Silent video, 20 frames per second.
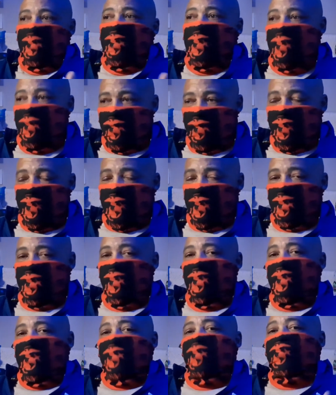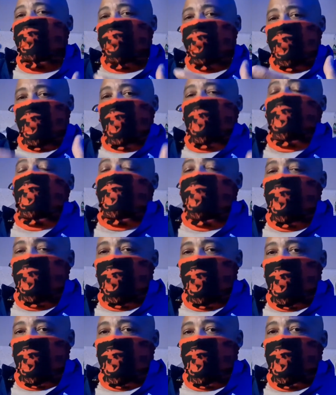effect of the
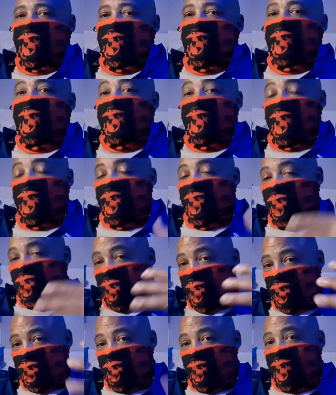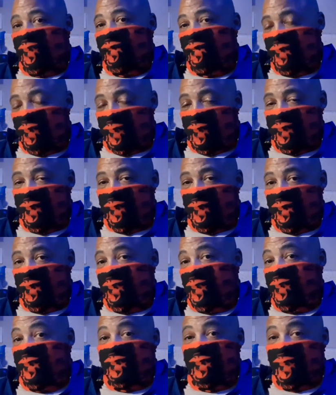target. And then you also have the idea that
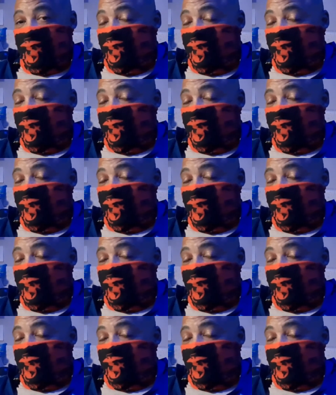it's not